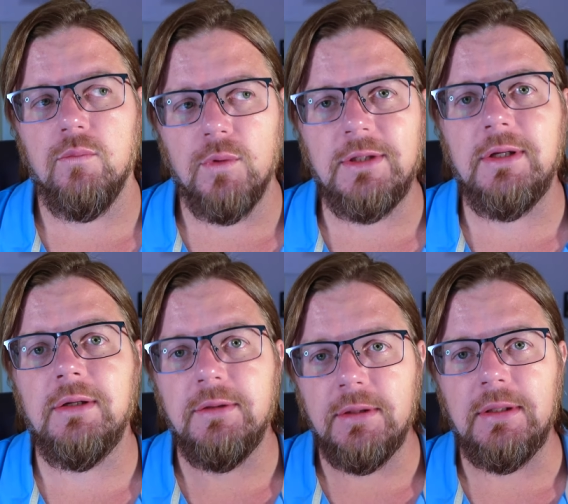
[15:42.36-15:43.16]

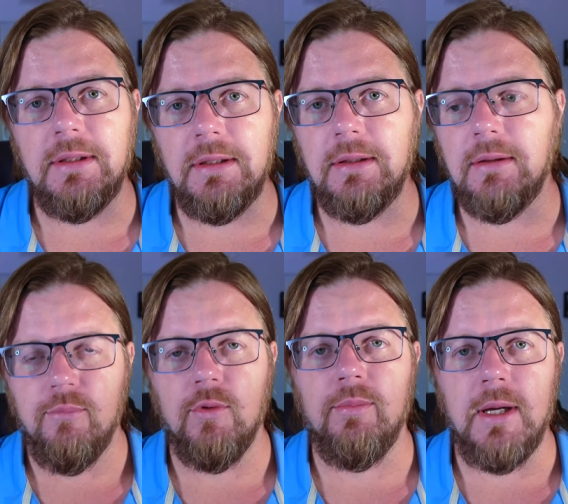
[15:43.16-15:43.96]
redundantly
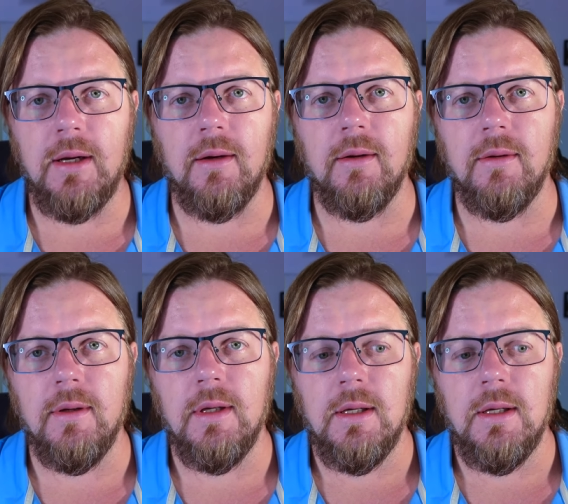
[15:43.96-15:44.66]
prepared